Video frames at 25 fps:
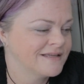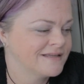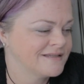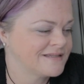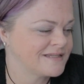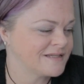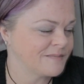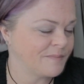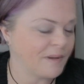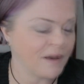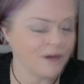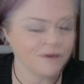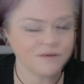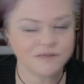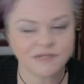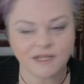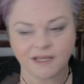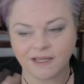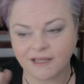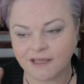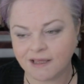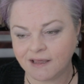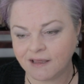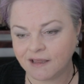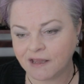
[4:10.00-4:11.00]

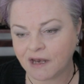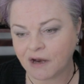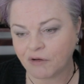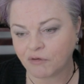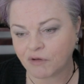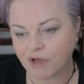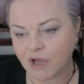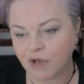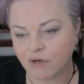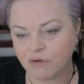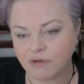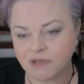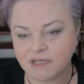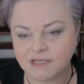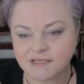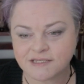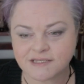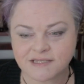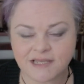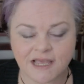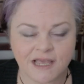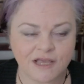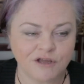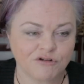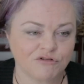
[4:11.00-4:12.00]
supposedly, Cody is
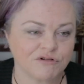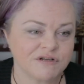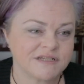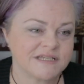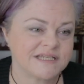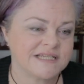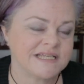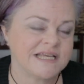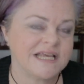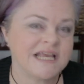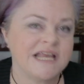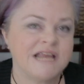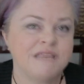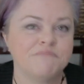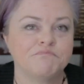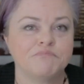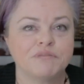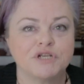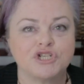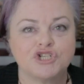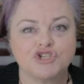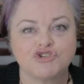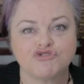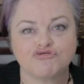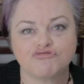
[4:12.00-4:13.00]
saying Christine
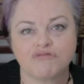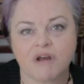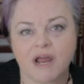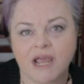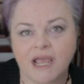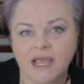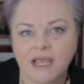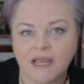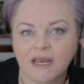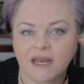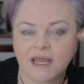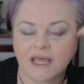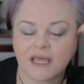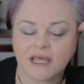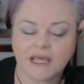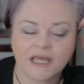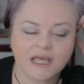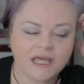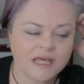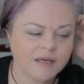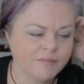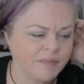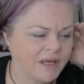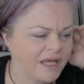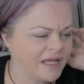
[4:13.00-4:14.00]
betrayed
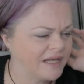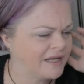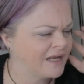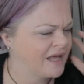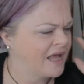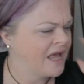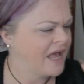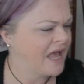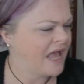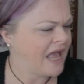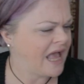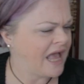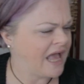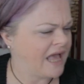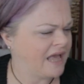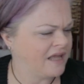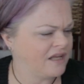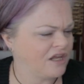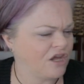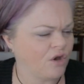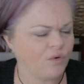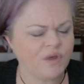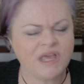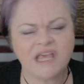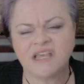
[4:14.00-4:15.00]
him and
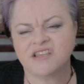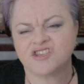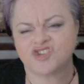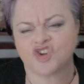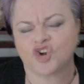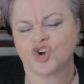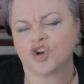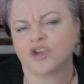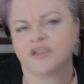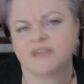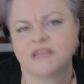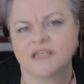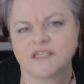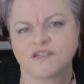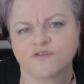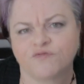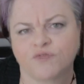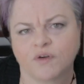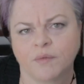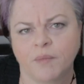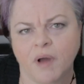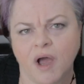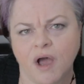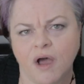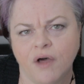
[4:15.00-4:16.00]
he's heard this
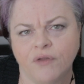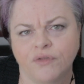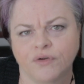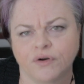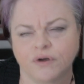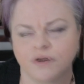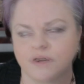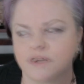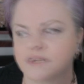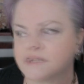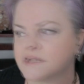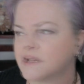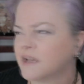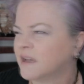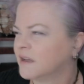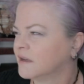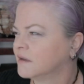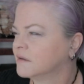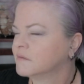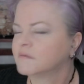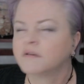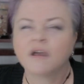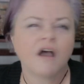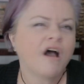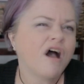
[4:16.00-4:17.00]
from others.
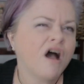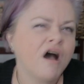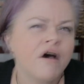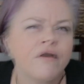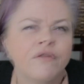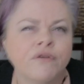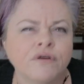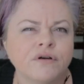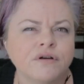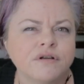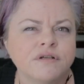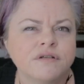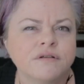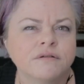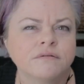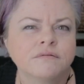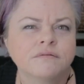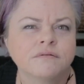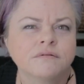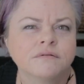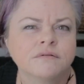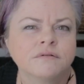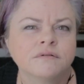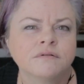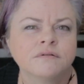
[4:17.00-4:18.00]
Others?
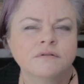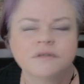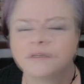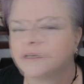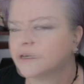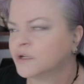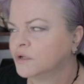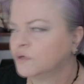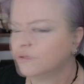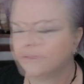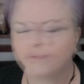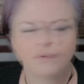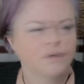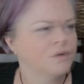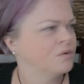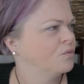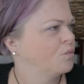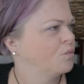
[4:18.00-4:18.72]
Who?